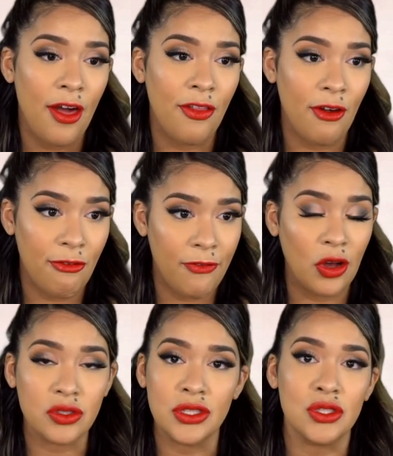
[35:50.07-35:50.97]
that
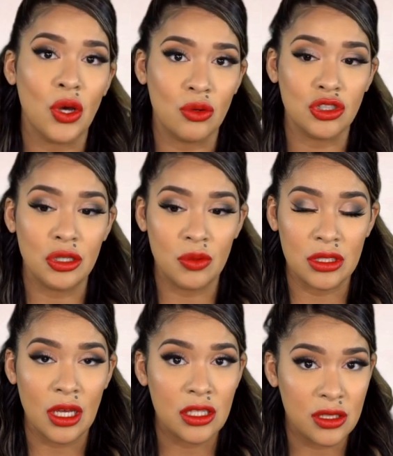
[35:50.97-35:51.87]
felt as though she
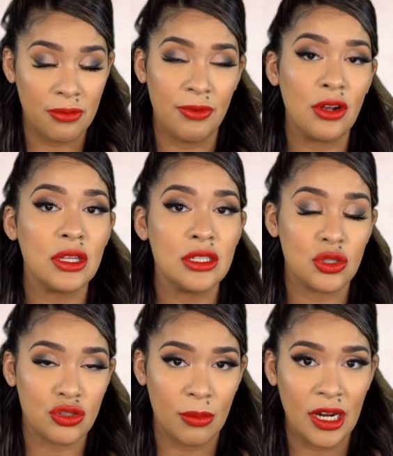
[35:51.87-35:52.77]
was severely
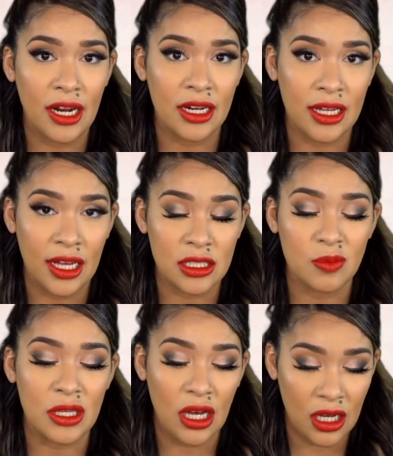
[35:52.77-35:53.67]
discriminated
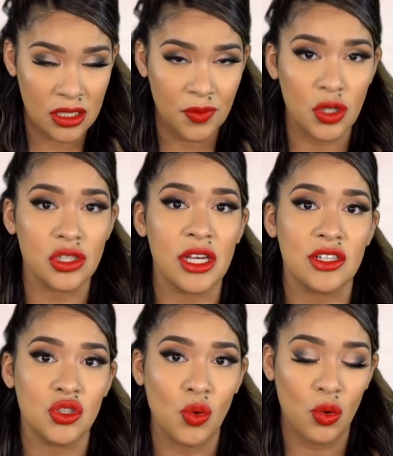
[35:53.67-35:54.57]
against because of her
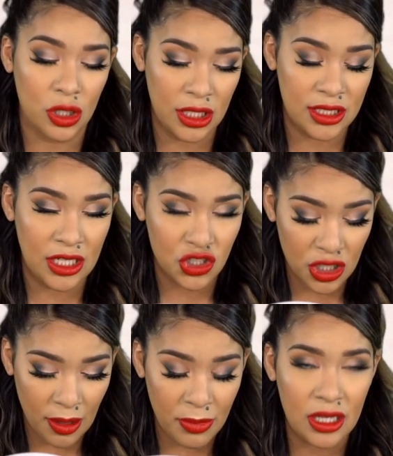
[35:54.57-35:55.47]
sexual
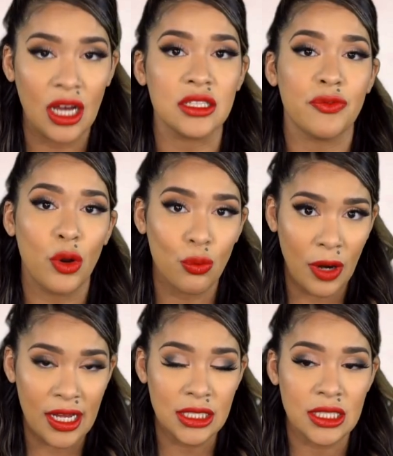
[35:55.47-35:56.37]
orientation and because of her
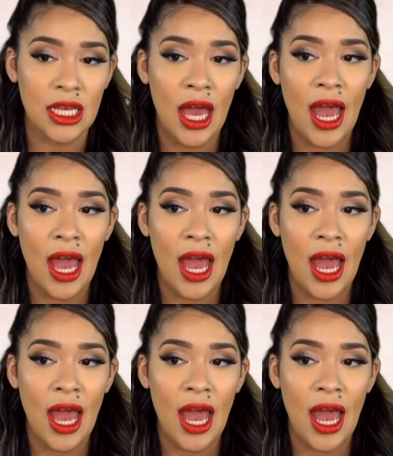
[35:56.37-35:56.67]
race.